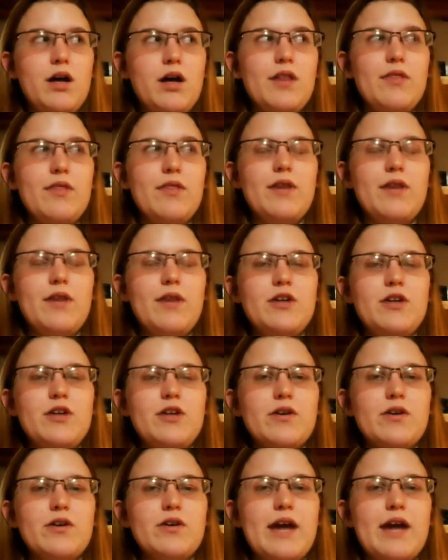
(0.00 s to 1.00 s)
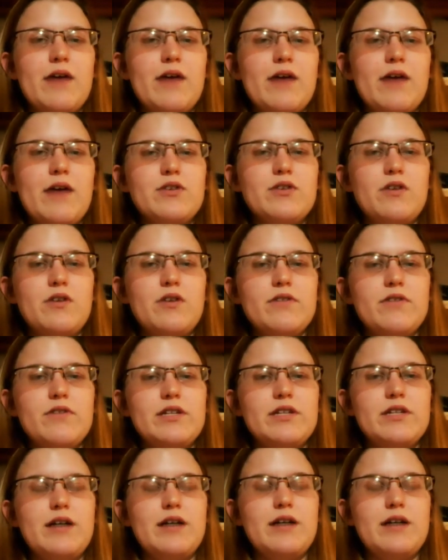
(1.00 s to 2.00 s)
then your care is overseen
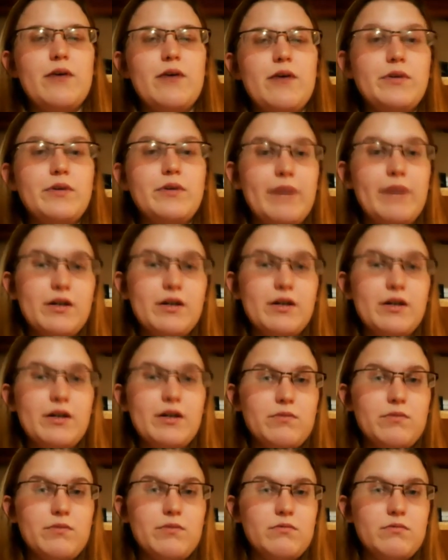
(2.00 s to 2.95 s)
not only by your own